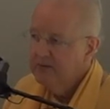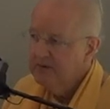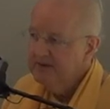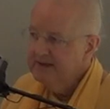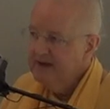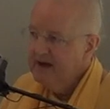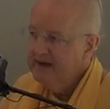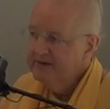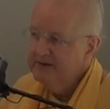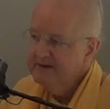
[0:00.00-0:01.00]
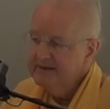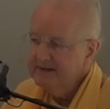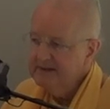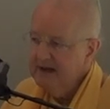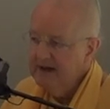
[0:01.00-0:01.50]
where they died or
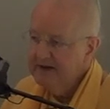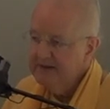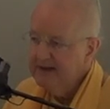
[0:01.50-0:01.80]
nearly died,